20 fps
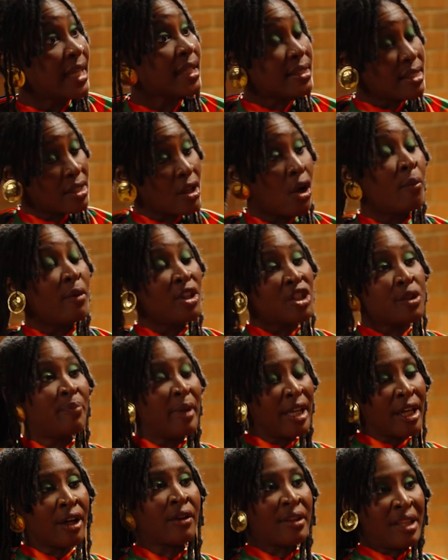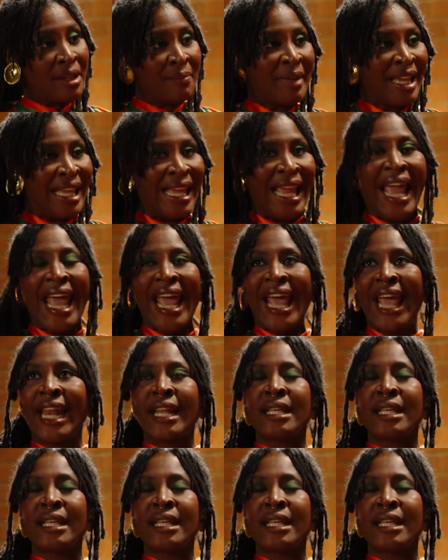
It's so much bigger than me. Yeah.